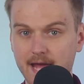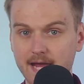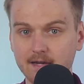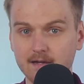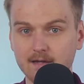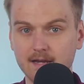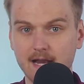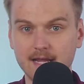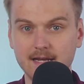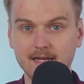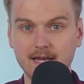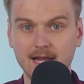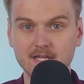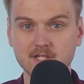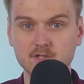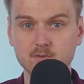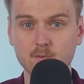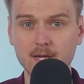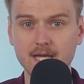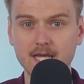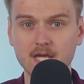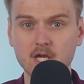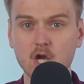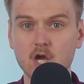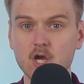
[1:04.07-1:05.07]
then, late last
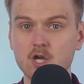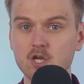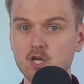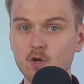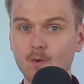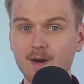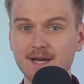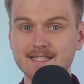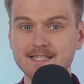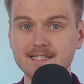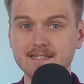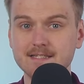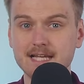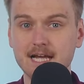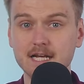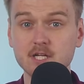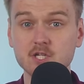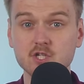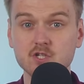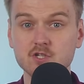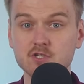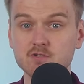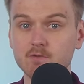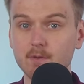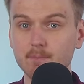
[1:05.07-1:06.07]
week, US
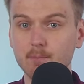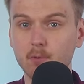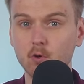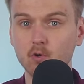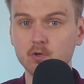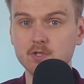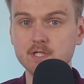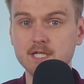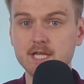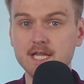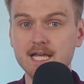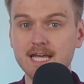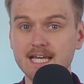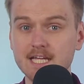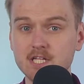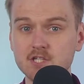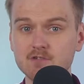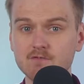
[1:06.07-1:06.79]
intelligence reported that